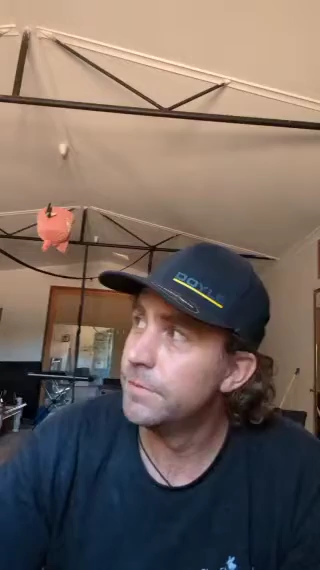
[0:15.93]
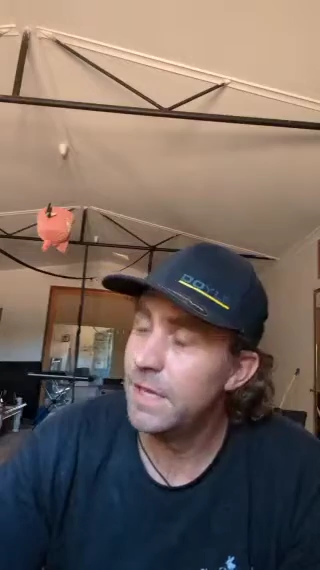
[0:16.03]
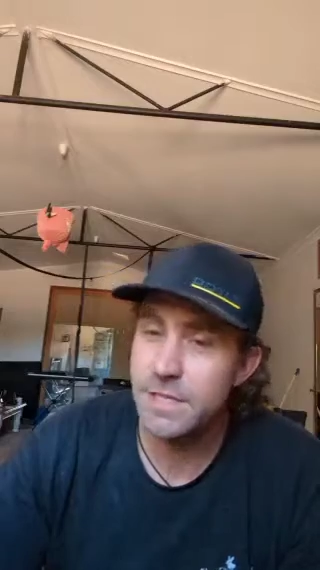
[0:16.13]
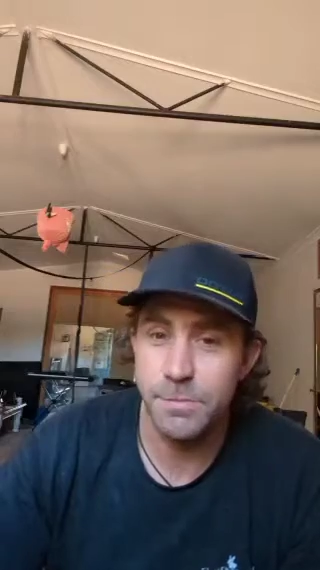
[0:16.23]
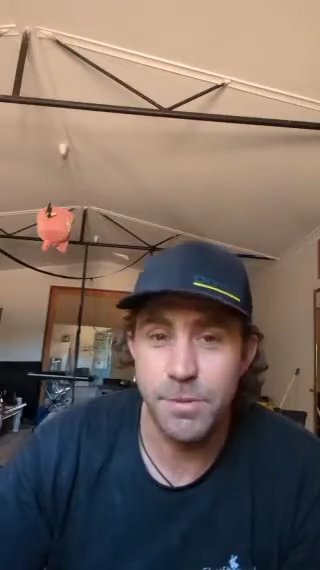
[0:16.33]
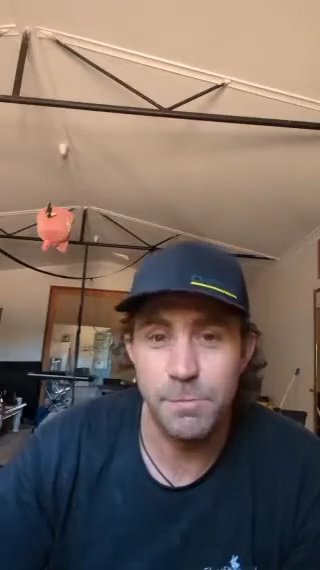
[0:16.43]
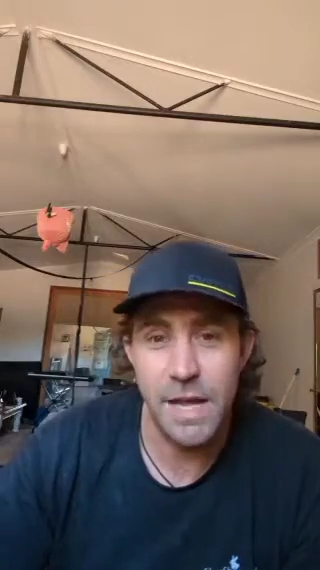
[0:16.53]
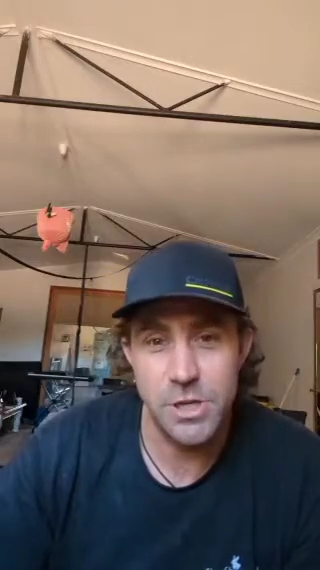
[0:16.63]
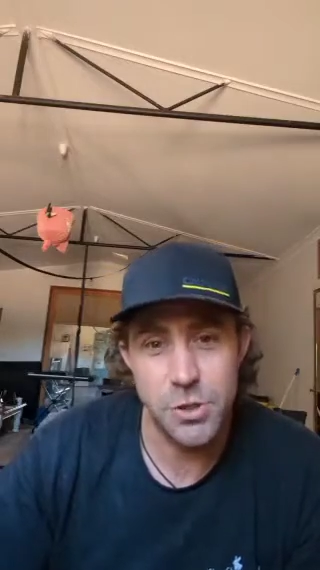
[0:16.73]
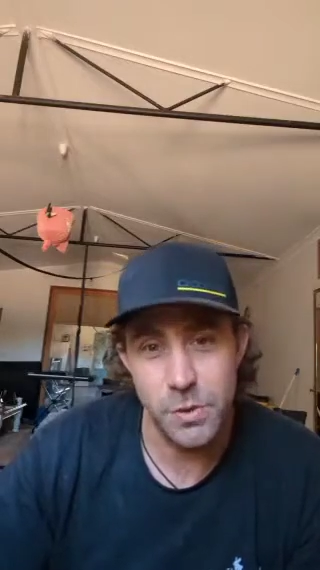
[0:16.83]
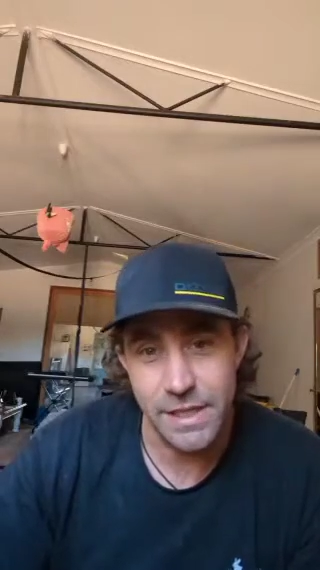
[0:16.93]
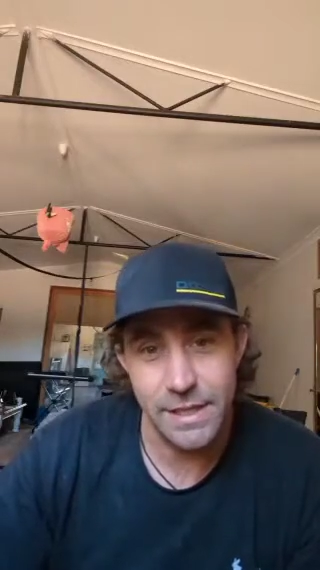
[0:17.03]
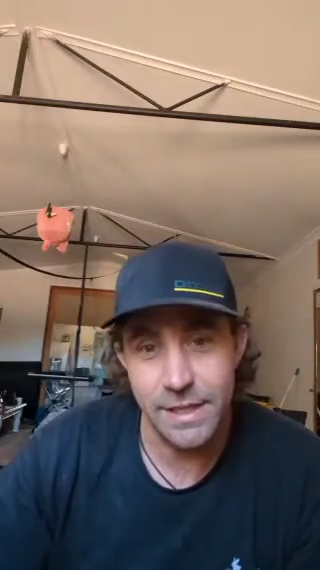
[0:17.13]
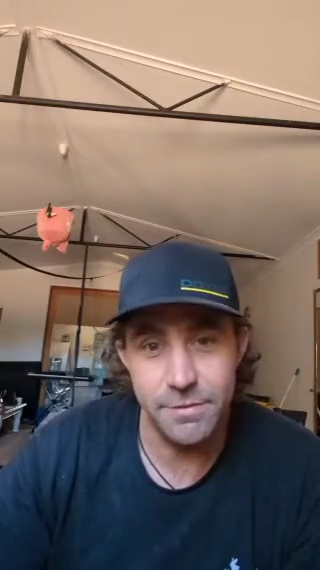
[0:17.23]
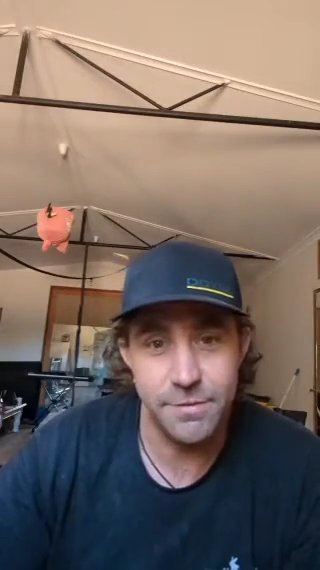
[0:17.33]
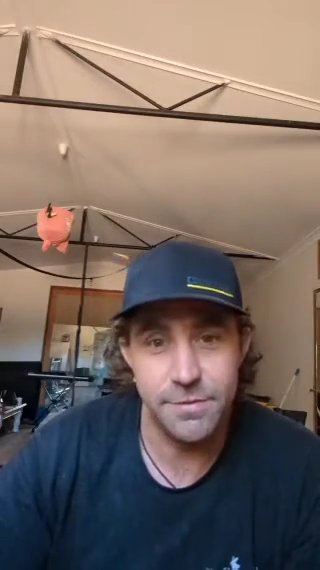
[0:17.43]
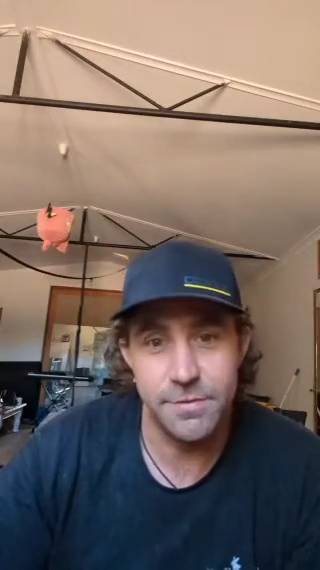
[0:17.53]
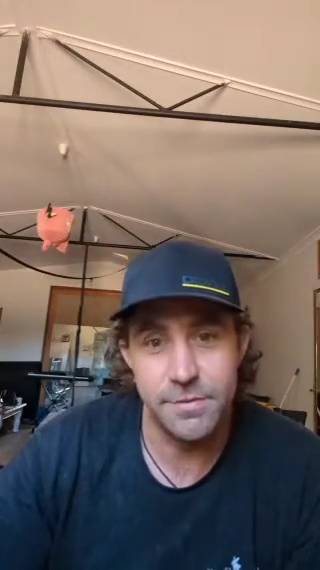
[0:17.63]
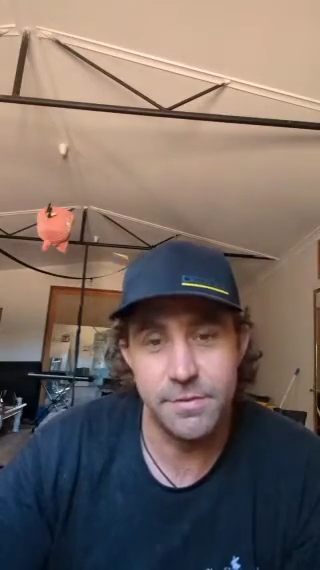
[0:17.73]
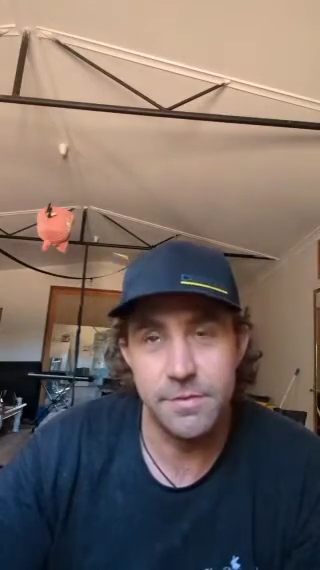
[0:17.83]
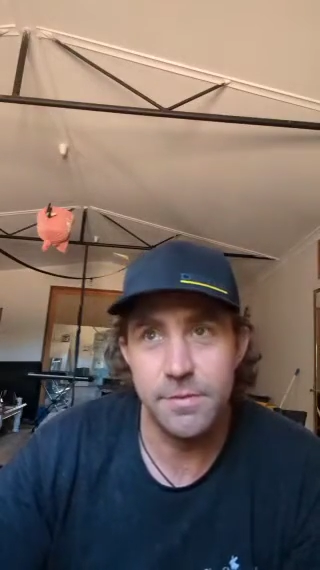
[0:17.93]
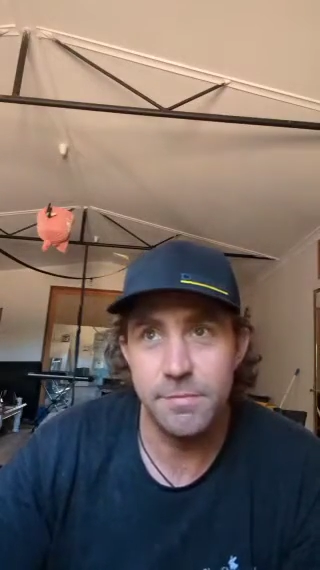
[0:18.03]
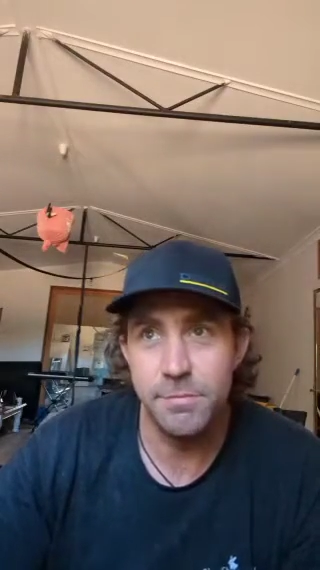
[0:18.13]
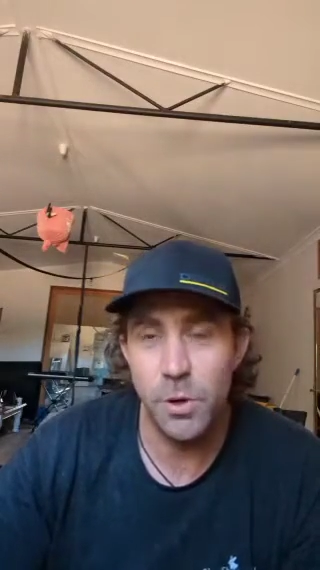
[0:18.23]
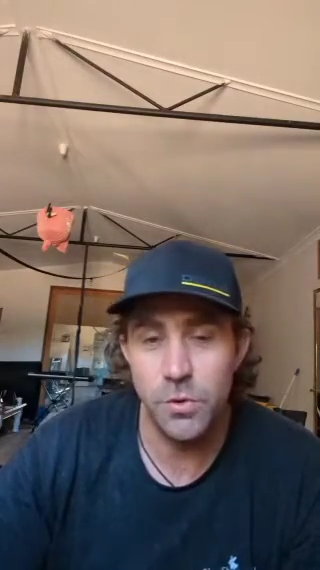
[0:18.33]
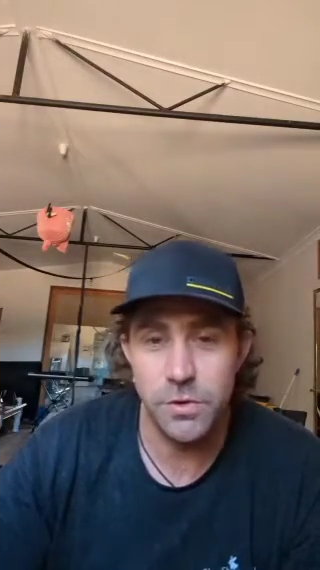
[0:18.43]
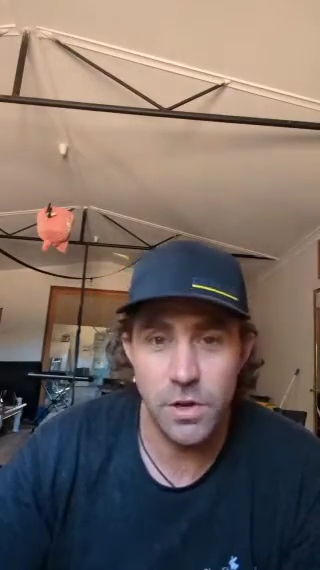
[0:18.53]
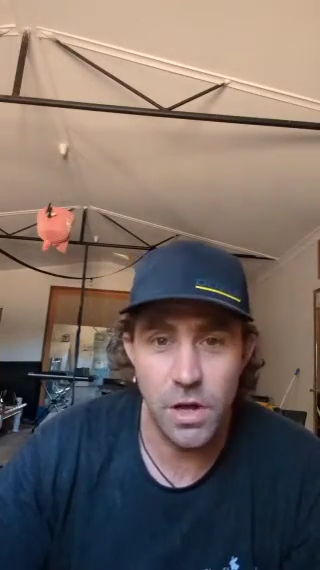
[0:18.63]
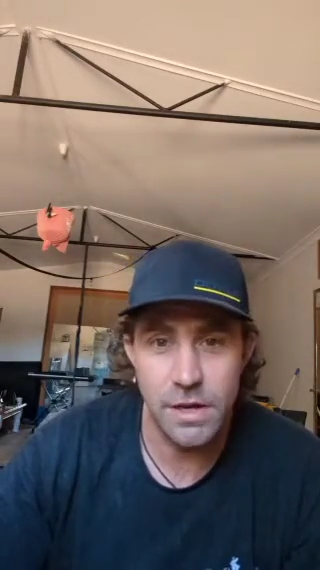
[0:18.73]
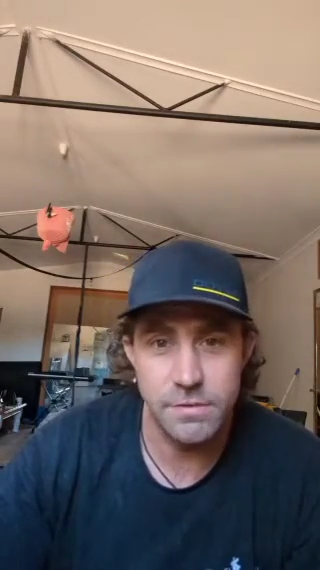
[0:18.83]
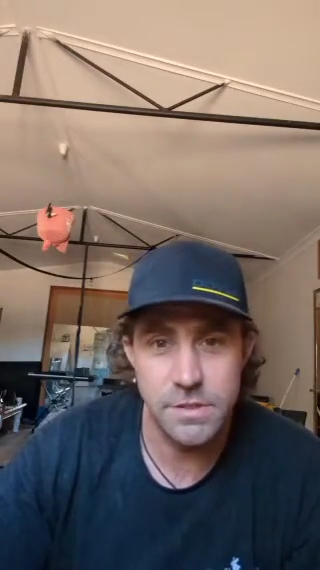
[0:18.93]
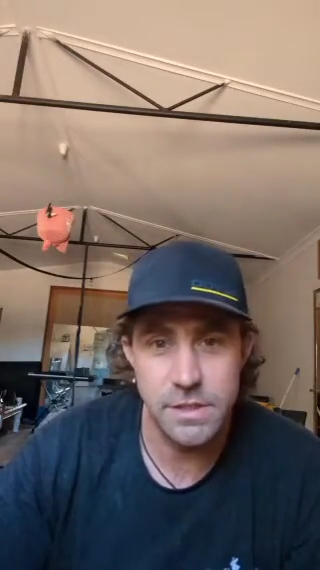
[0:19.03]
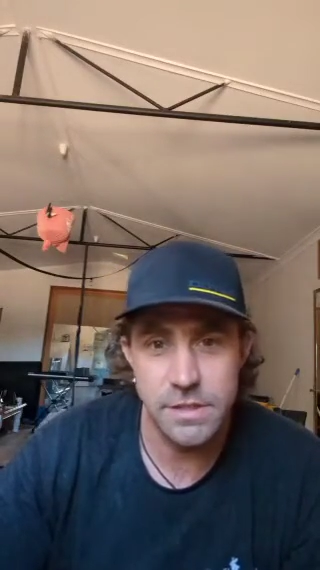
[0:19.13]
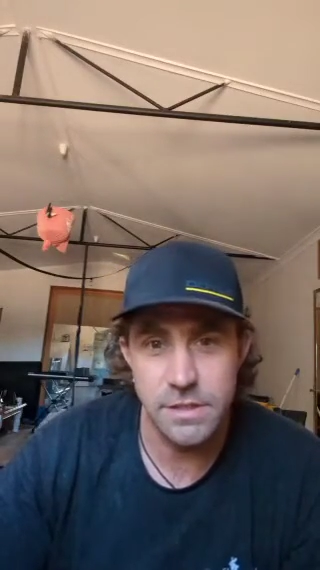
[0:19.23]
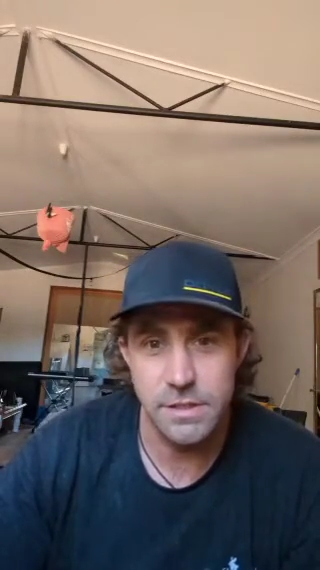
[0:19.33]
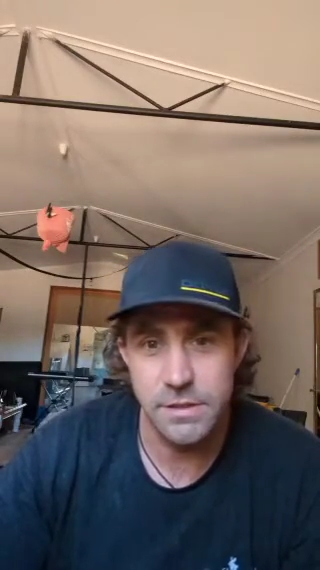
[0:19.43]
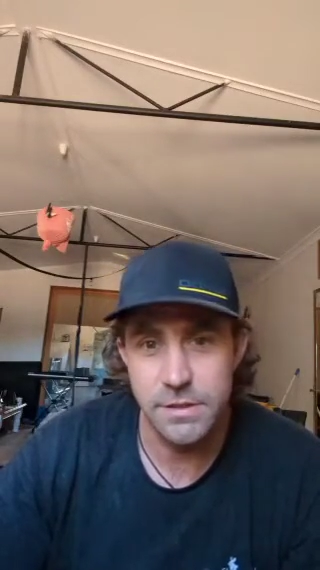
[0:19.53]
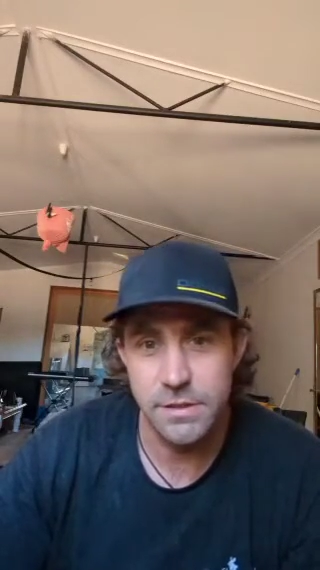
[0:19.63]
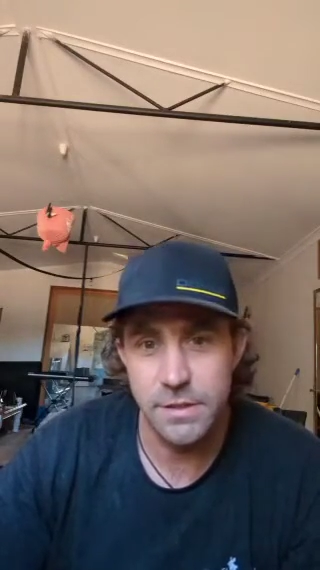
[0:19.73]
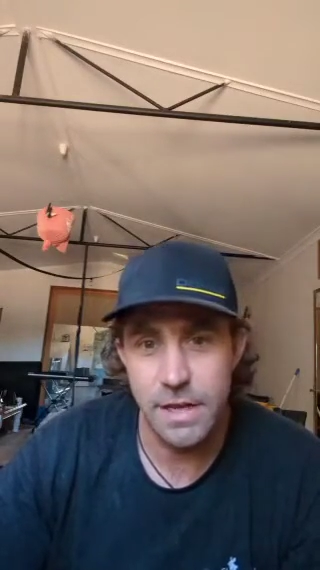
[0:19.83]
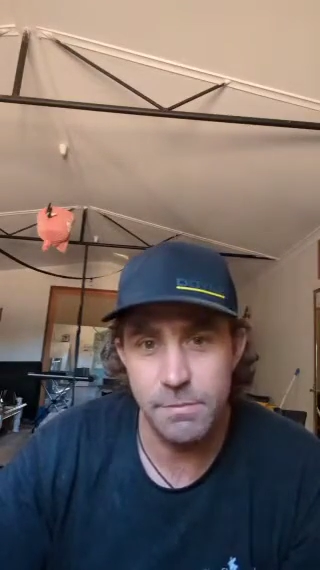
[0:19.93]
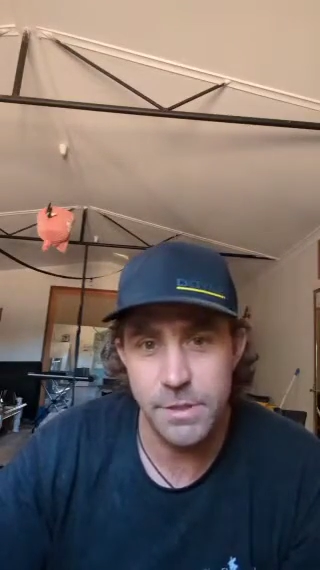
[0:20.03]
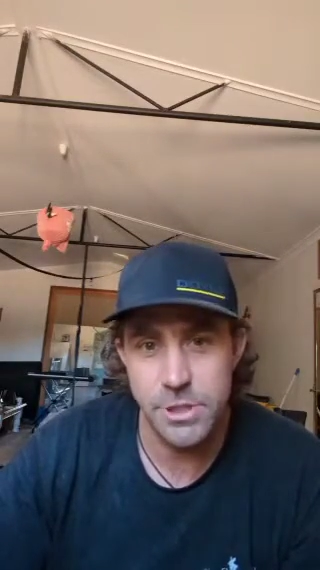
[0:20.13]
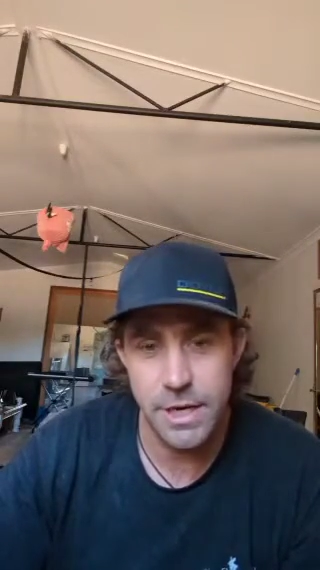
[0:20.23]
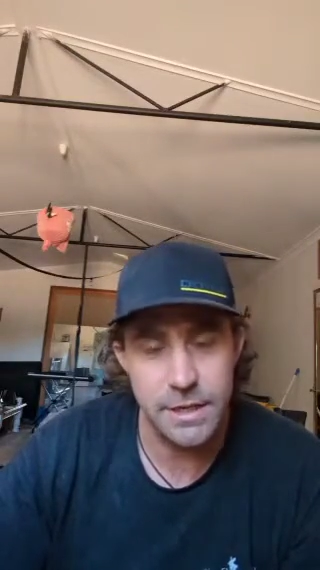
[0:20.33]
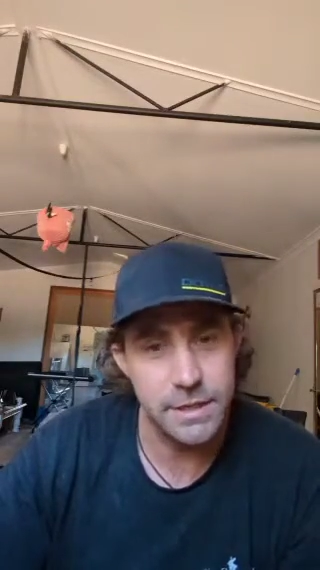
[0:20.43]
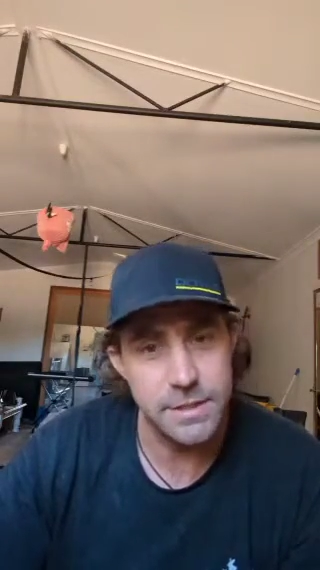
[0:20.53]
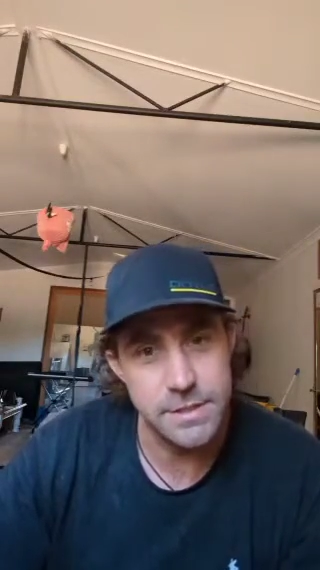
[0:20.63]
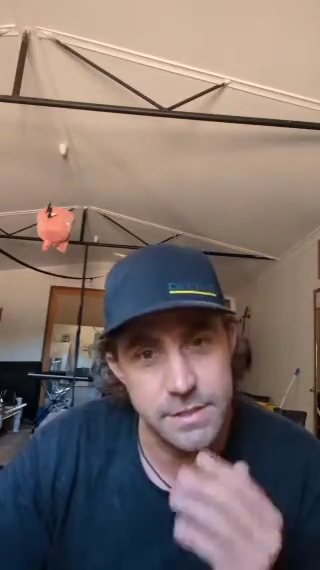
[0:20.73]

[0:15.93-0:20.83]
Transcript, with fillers: get to perpetually live both lives as a lumberjack and as